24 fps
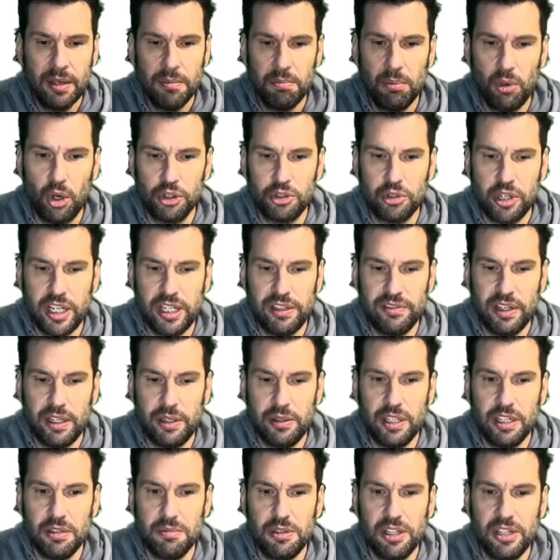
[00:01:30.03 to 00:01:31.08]
More training
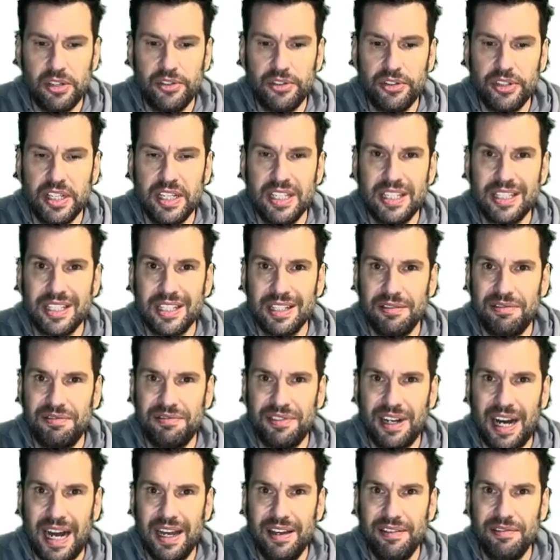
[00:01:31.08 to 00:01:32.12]
variables, it's a
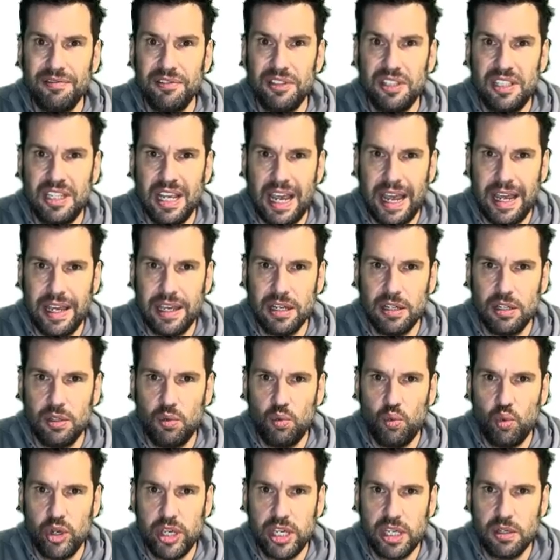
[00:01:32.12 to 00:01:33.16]

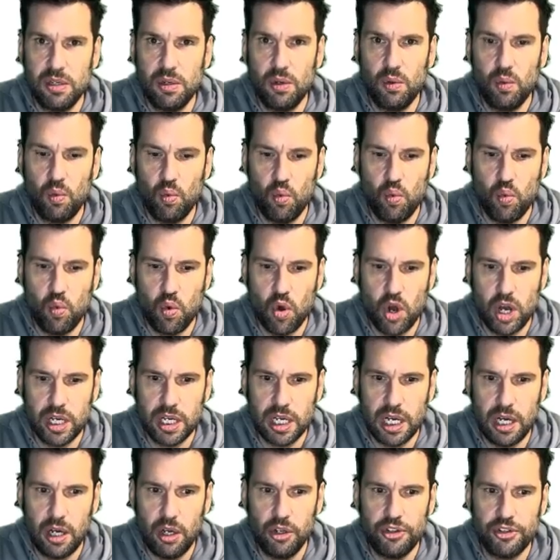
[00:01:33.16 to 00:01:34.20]
5-day-a-week
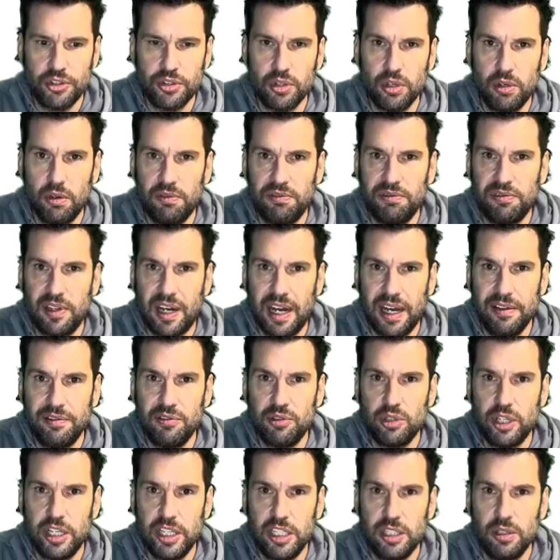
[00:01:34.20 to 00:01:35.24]
workout, so 5
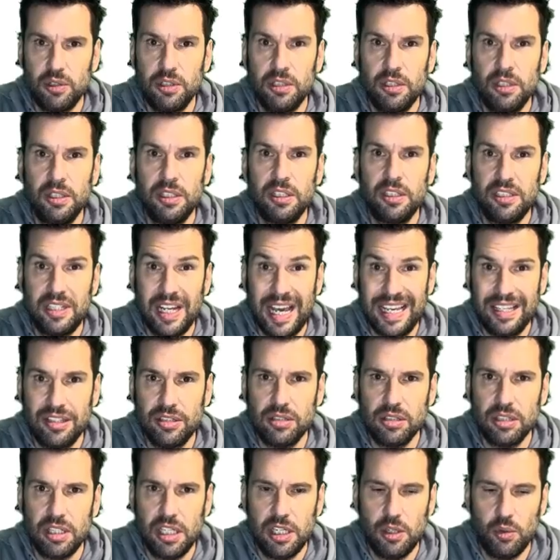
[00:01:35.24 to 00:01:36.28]
training
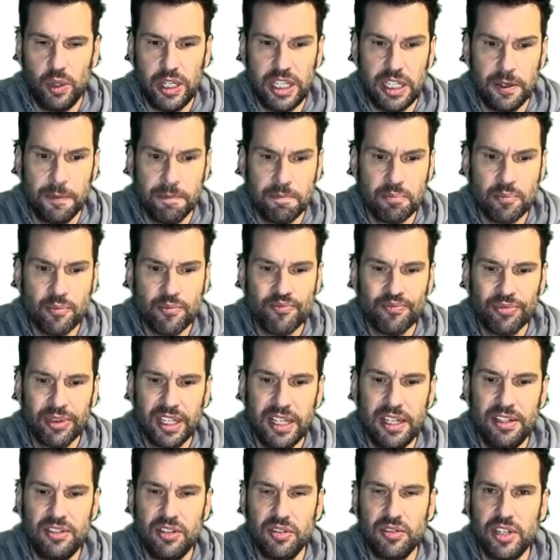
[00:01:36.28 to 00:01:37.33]
days in a week.
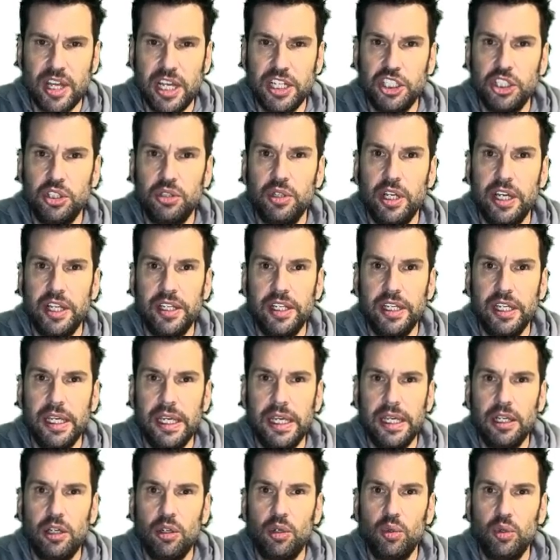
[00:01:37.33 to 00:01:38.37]
It's a station training
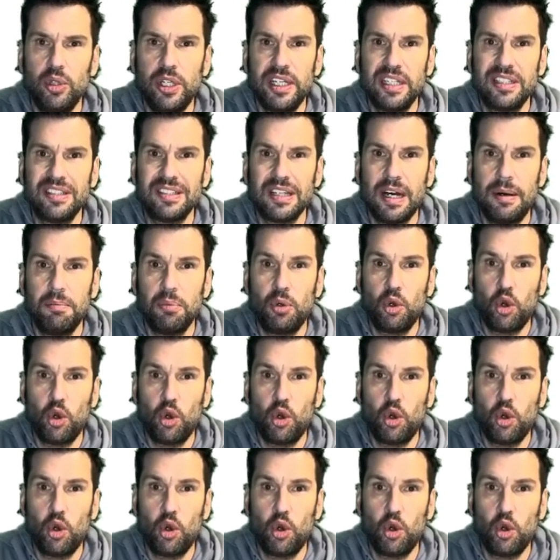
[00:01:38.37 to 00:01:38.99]
including some